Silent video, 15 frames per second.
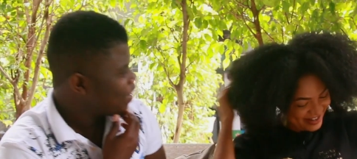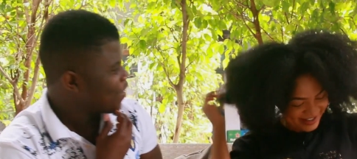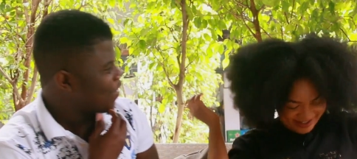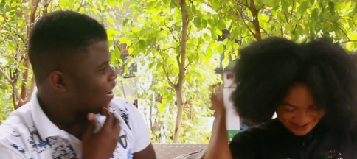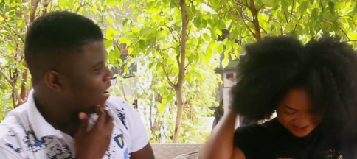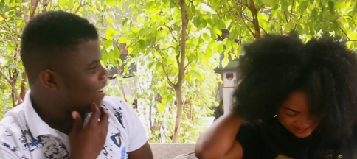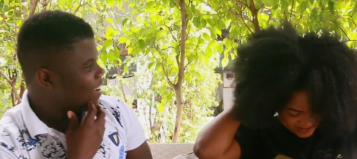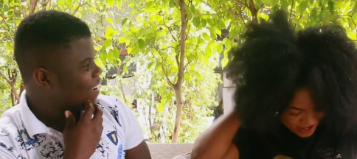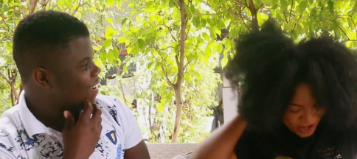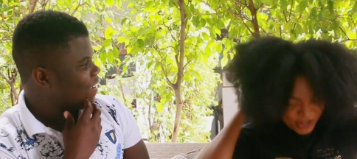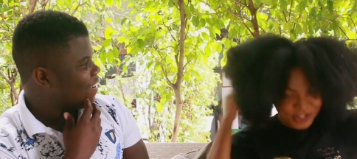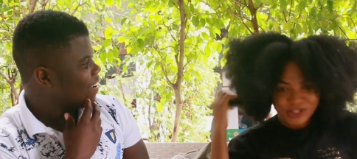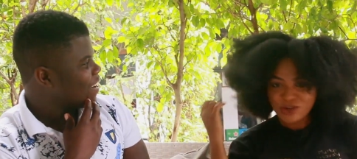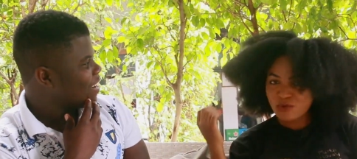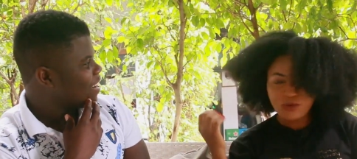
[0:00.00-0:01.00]
Speaker 1: Wow.
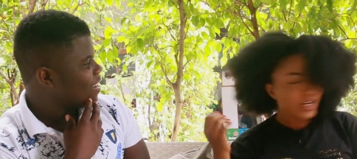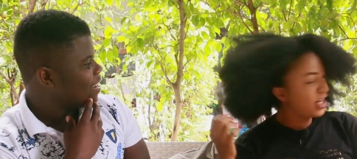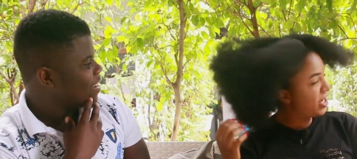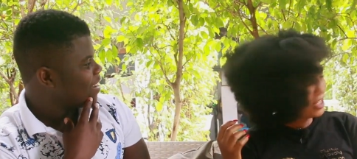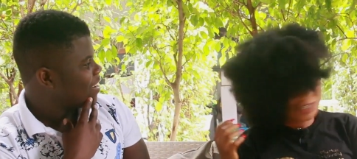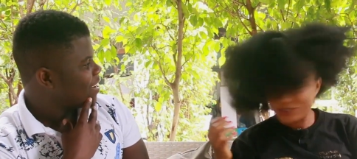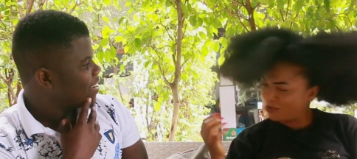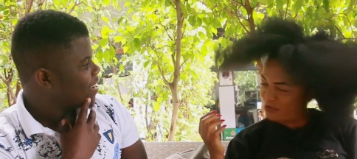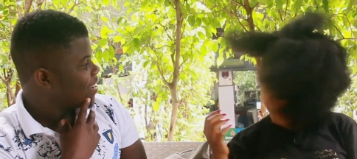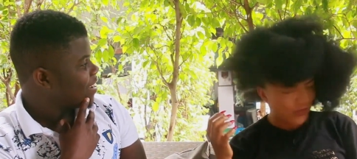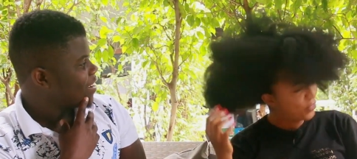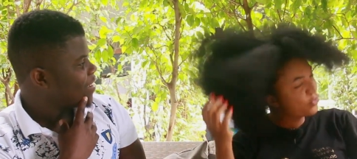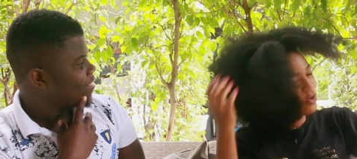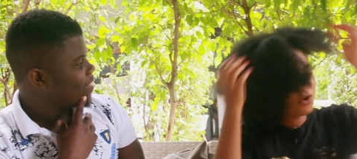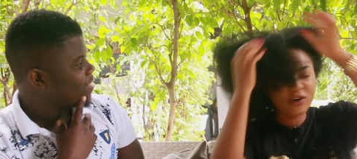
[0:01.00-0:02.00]
So we need to
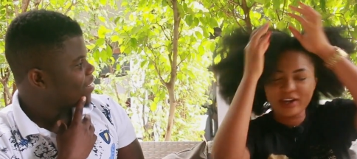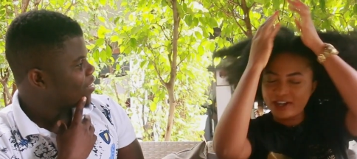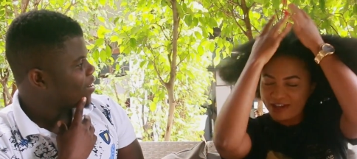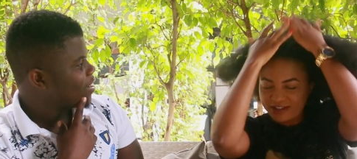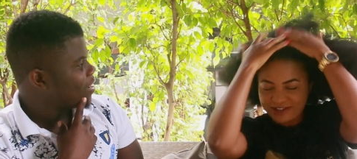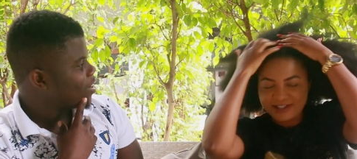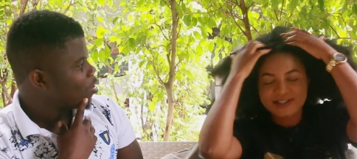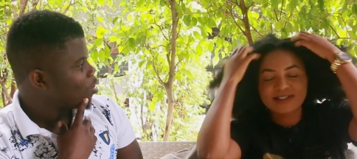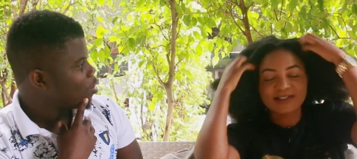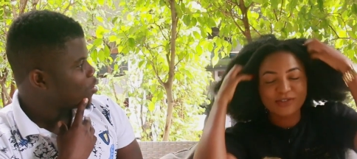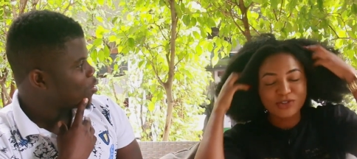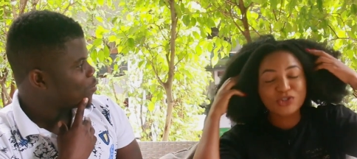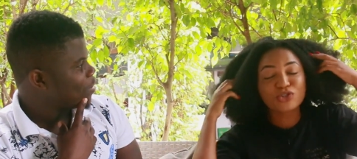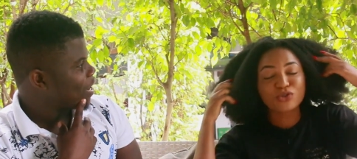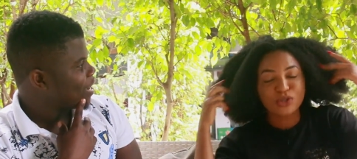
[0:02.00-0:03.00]
throw it
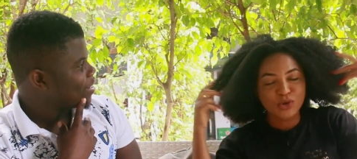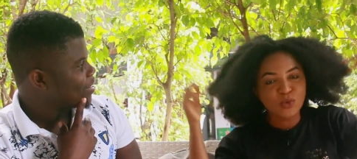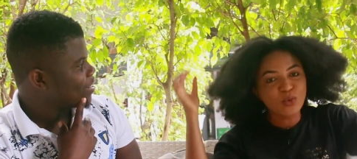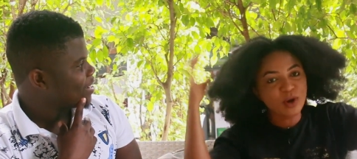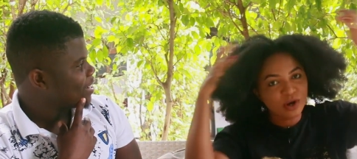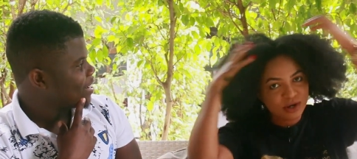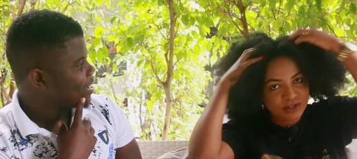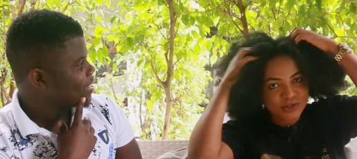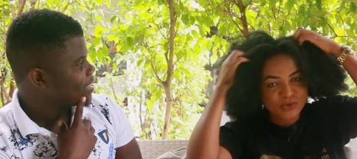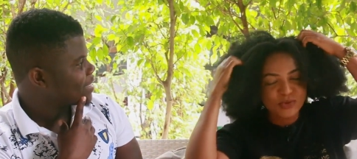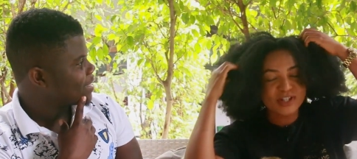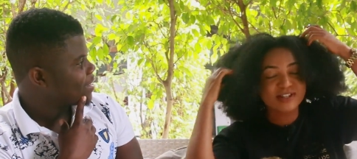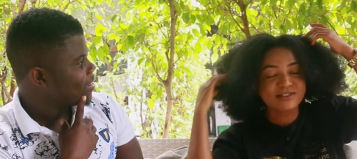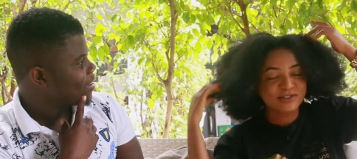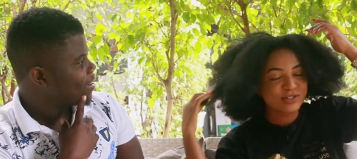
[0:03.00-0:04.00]
oh to the goodness. world.
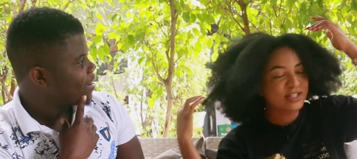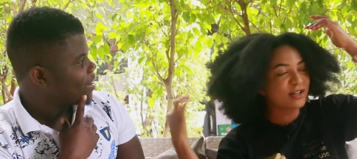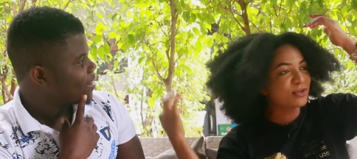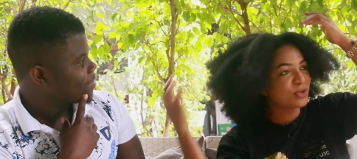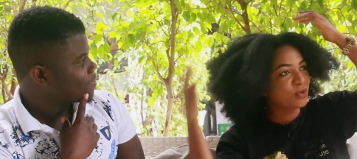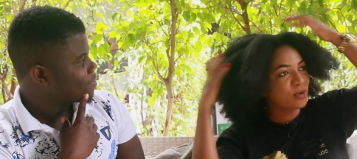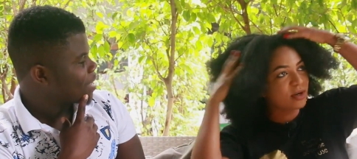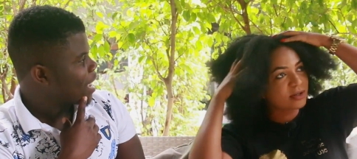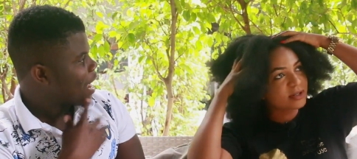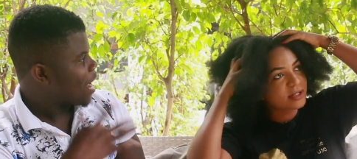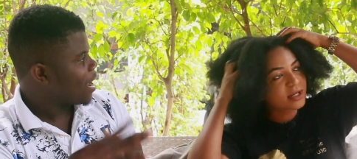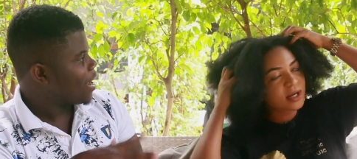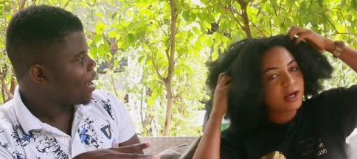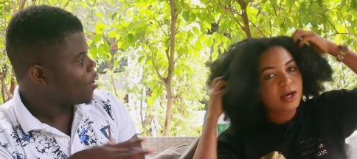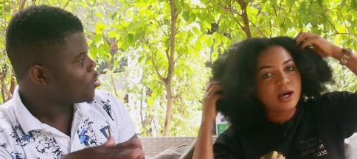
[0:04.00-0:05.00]
We need to tell the world.
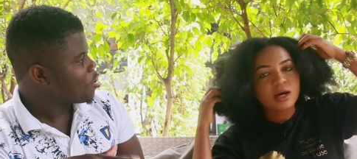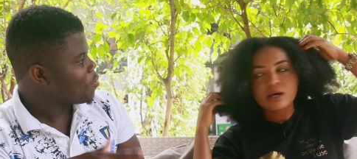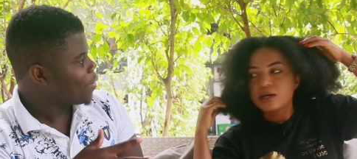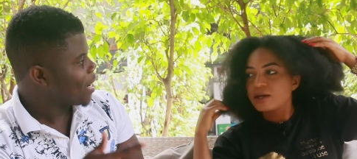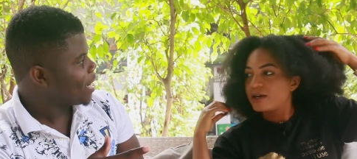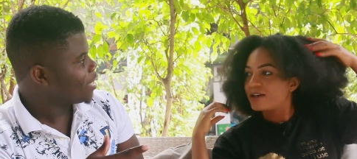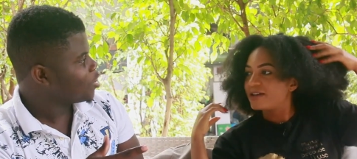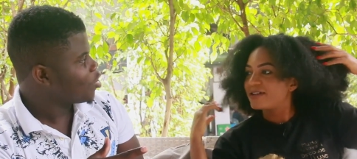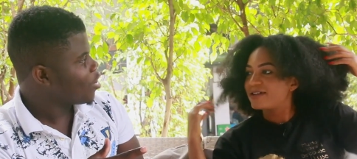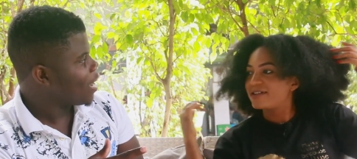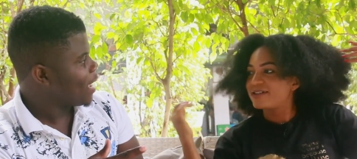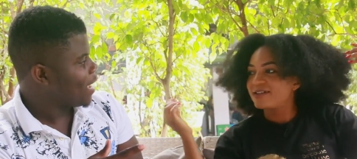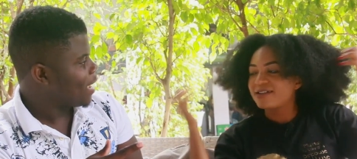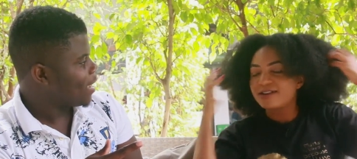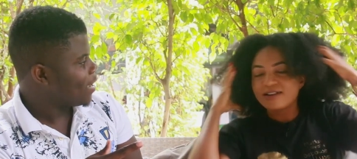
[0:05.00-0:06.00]
Speaker 2: How do you manage your
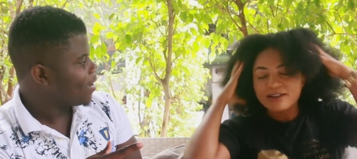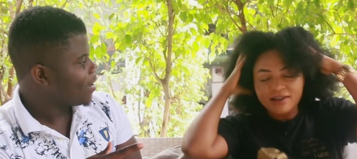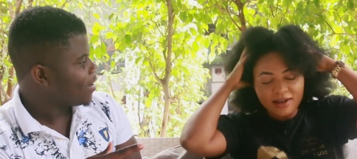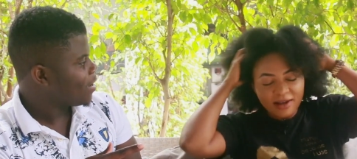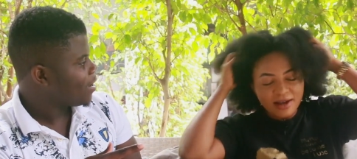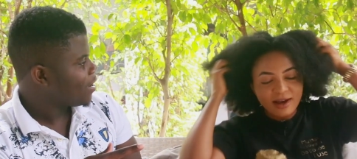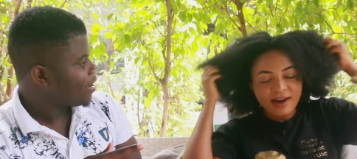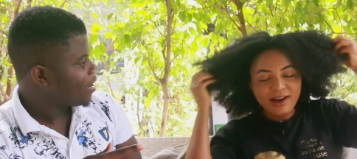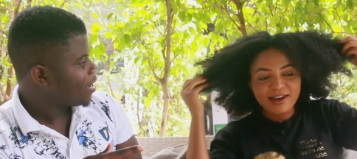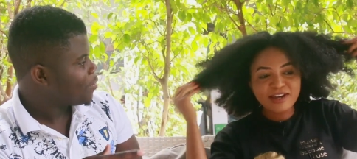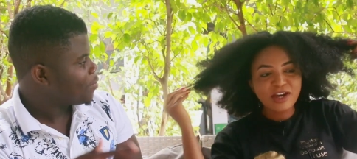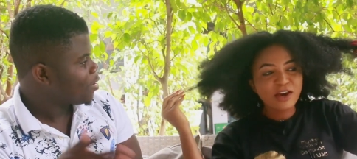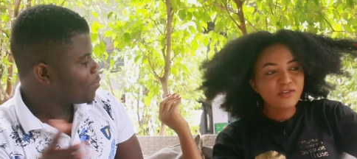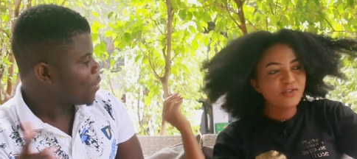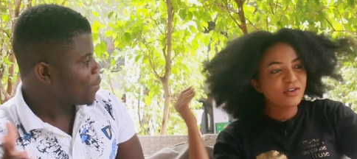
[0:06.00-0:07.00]
hair? I
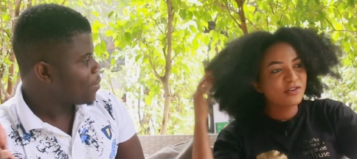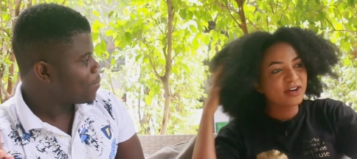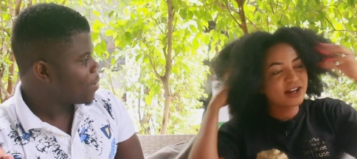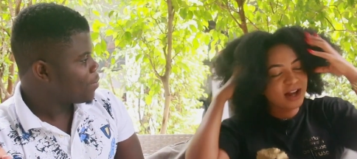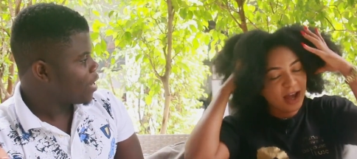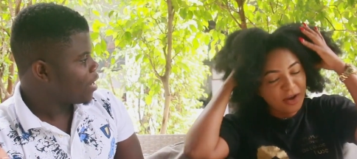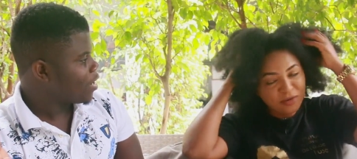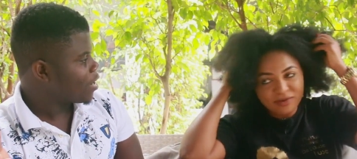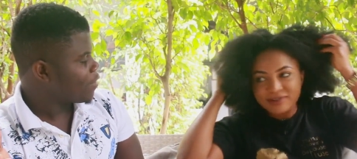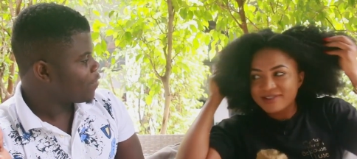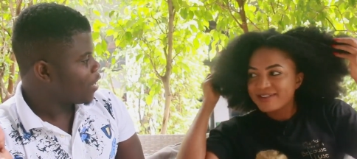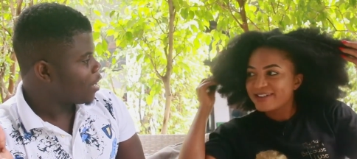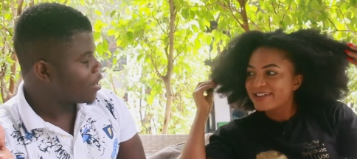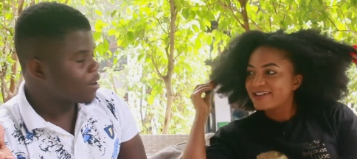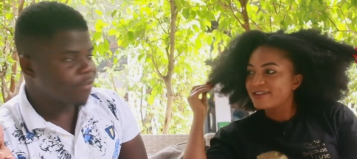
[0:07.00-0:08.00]
care for it. A lot
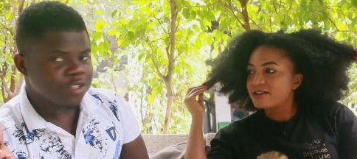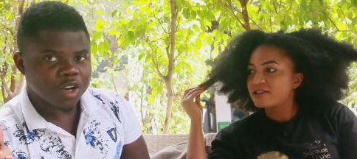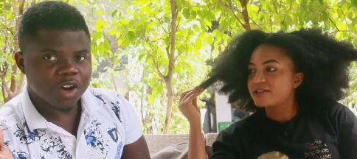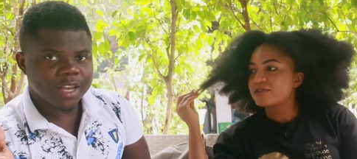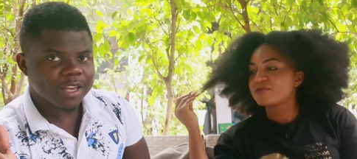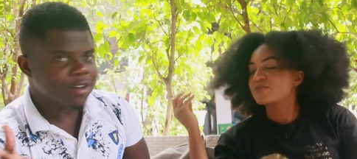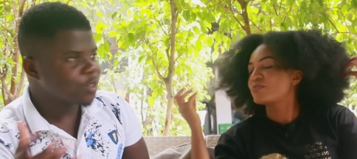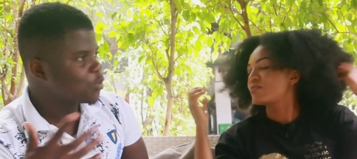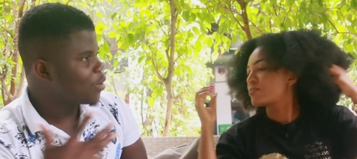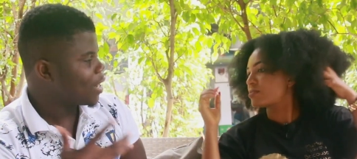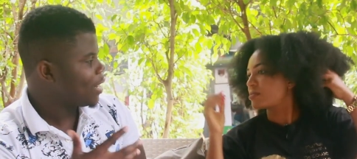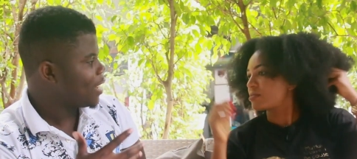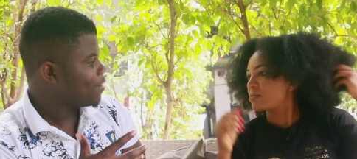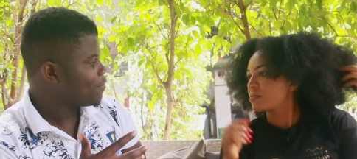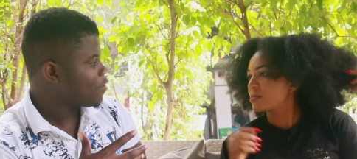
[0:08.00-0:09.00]
of a lot of young girls
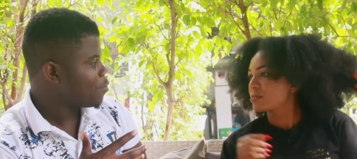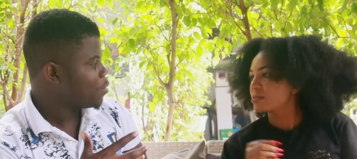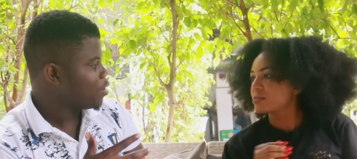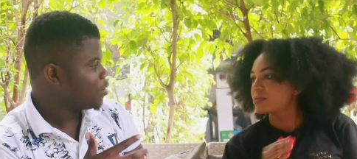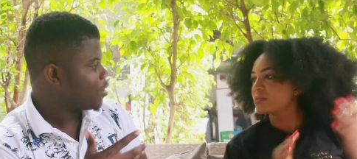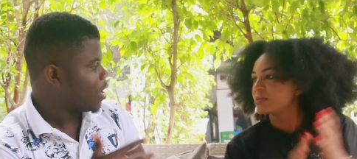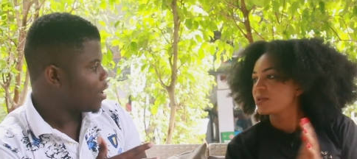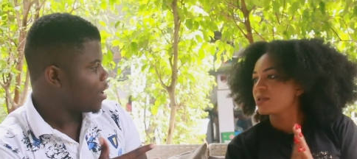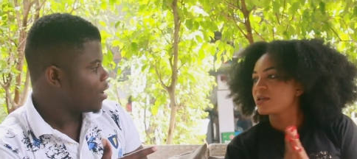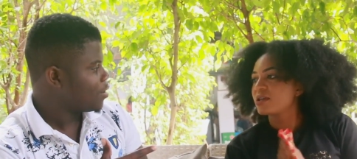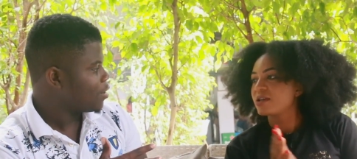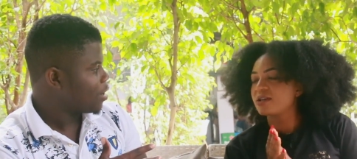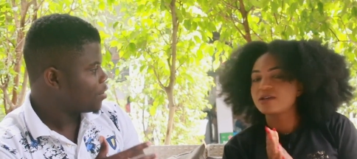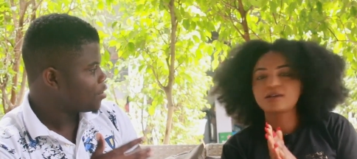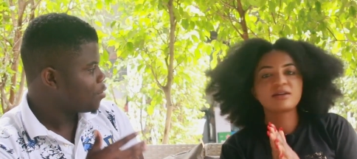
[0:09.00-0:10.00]
want to learn from you. How,
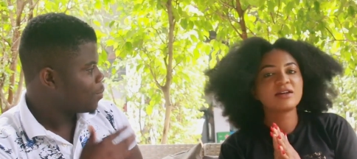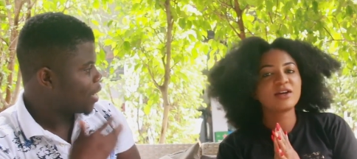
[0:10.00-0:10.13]
how, how do you